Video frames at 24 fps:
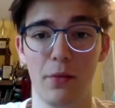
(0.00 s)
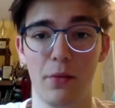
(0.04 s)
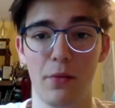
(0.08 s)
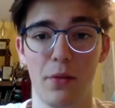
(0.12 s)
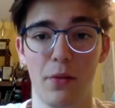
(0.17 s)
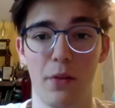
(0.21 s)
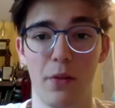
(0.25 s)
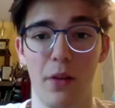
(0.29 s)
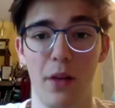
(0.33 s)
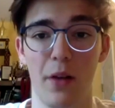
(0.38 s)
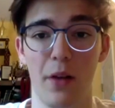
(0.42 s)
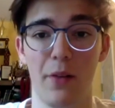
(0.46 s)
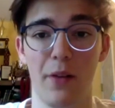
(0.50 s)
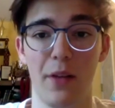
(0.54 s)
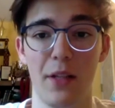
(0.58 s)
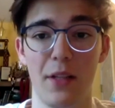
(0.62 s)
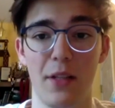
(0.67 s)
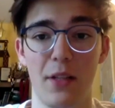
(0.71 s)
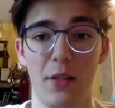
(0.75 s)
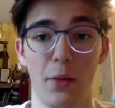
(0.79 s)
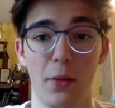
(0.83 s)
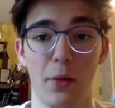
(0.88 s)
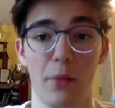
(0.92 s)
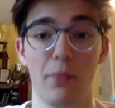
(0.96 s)
for a lot of kids
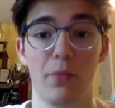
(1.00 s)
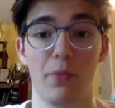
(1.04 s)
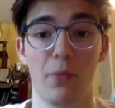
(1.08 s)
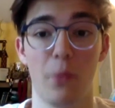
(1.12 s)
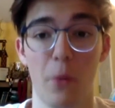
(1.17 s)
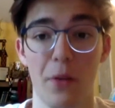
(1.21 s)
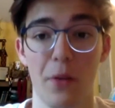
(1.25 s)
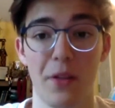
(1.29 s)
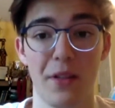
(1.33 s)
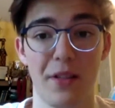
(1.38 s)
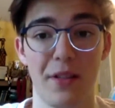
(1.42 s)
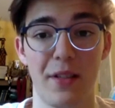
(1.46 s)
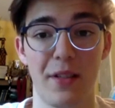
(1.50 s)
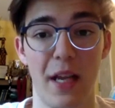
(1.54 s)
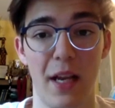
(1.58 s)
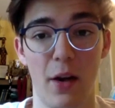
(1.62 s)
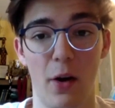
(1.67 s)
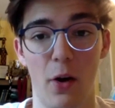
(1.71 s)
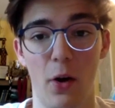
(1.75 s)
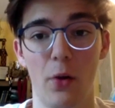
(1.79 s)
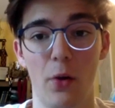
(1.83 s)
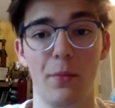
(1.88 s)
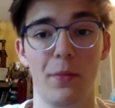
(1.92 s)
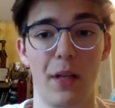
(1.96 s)
who are forced to stay
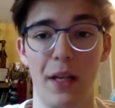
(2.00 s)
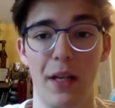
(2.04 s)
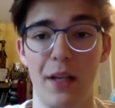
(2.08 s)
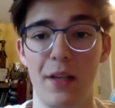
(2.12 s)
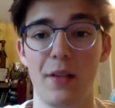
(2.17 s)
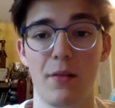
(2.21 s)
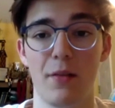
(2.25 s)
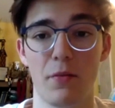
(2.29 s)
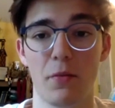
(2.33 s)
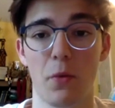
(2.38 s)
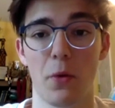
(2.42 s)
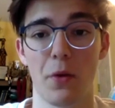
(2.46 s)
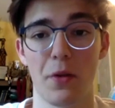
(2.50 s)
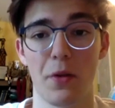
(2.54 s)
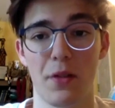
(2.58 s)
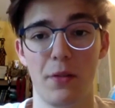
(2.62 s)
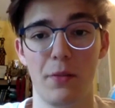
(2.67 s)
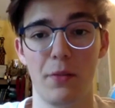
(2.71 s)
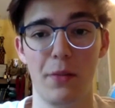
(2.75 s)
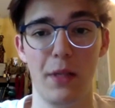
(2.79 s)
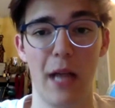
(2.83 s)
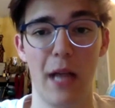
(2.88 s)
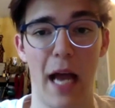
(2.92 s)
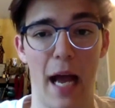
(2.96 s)
home and forced to
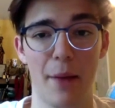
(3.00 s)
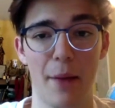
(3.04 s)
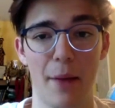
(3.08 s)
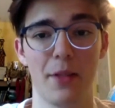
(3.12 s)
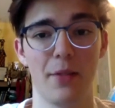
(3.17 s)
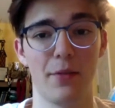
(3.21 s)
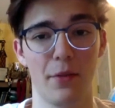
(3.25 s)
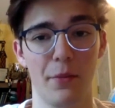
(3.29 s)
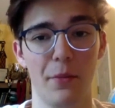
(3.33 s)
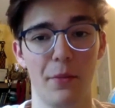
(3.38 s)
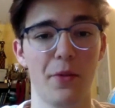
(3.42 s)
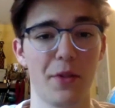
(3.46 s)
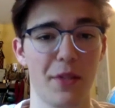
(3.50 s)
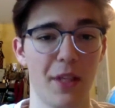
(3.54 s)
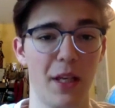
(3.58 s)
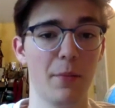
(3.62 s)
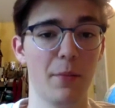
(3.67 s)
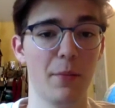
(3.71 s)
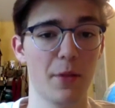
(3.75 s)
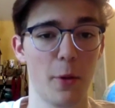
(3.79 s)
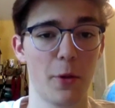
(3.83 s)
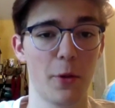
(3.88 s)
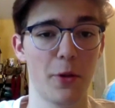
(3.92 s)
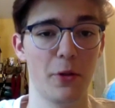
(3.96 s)
be absent from those same
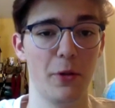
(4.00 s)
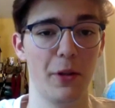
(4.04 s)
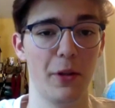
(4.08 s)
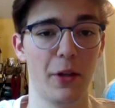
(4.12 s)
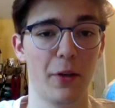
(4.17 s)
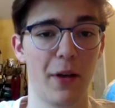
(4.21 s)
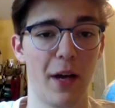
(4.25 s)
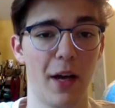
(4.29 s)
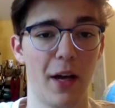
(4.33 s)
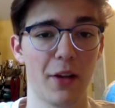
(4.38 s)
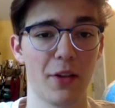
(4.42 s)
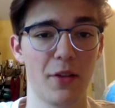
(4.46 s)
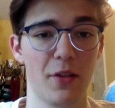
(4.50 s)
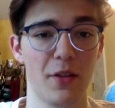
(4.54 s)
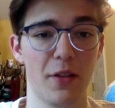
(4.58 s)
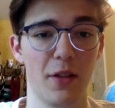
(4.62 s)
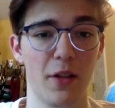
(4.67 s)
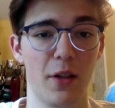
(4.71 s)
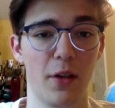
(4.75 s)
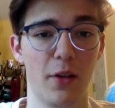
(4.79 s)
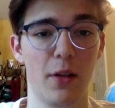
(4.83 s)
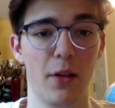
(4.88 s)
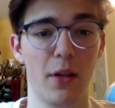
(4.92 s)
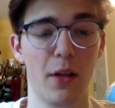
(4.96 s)
social interactions. You
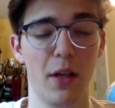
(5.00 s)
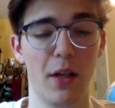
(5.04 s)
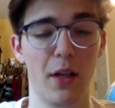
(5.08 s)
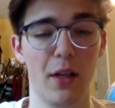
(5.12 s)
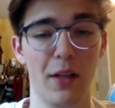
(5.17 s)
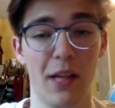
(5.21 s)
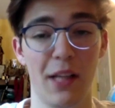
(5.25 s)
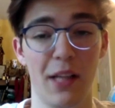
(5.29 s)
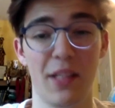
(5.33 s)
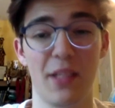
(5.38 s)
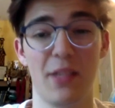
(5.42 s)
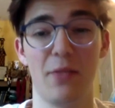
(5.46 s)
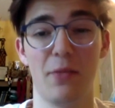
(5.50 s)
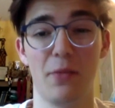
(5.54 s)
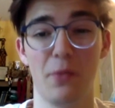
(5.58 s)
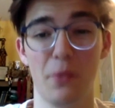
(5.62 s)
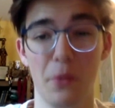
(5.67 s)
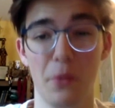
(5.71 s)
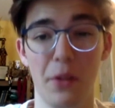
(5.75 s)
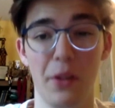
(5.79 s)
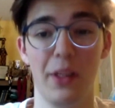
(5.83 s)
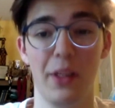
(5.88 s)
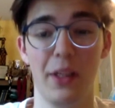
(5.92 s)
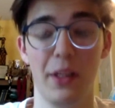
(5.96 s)
know, that's a
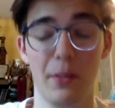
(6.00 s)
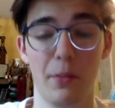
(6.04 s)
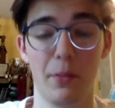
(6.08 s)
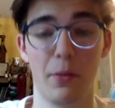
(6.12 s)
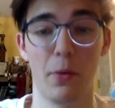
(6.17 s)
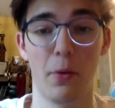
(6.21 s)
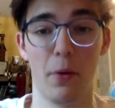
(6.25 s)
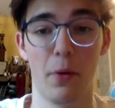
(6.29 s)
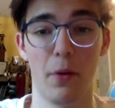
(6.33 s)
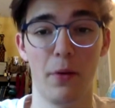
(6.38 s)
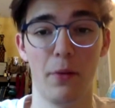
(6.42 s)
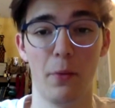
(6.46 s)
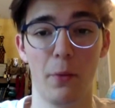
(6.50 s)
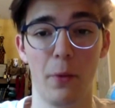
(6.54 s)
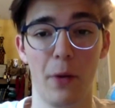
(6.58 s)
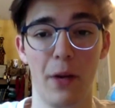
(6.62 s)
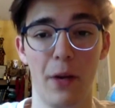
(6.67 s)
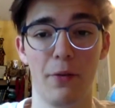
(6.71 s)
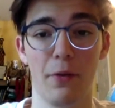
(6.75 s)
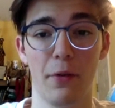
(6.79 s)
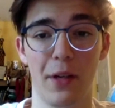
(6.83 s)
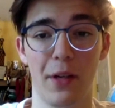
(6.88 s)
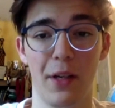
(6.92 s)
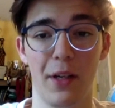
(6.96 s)
really important way
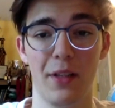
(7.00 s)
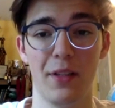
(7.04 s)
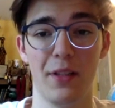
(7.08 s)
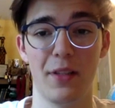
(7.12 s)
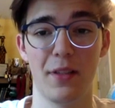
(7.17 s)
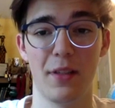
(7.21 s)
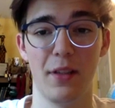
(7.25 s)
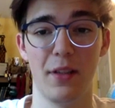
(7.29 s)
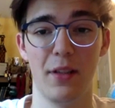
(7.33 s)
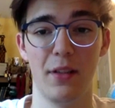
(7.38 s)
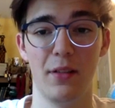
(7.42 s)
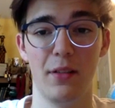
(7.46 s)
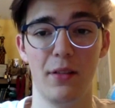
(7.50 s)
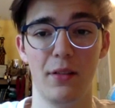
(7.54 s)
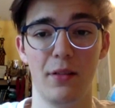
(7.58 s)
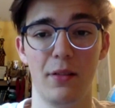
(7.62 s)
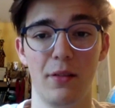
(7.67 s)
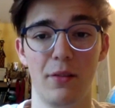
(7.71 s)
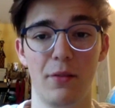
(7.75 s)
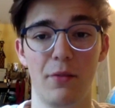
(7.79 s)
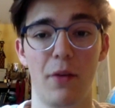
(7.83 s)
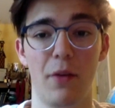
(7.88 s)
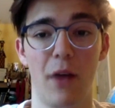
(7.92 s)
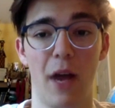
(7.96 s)
for kids to
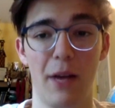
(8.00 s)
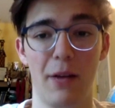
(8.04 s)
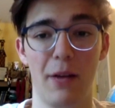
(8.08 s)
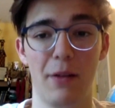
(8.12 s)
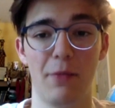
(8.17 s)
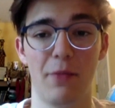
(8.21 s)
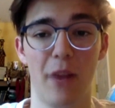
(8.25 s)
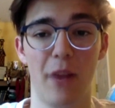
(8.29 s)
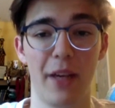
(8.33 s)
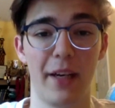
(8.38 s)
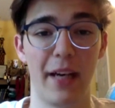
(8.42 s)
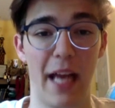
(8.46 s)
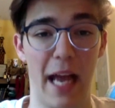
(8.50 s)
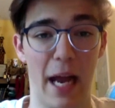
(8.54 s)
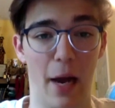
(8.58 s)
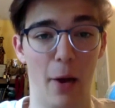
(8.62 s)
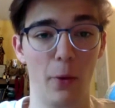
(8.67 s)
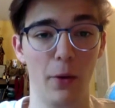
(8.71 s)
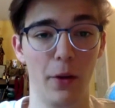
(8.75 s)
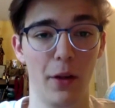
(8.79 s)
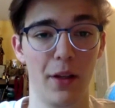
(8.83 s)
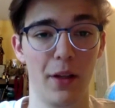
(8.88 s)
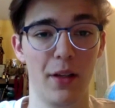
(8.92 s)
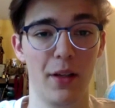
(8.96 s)
find, to find an
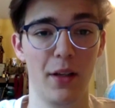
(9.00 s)
outlet.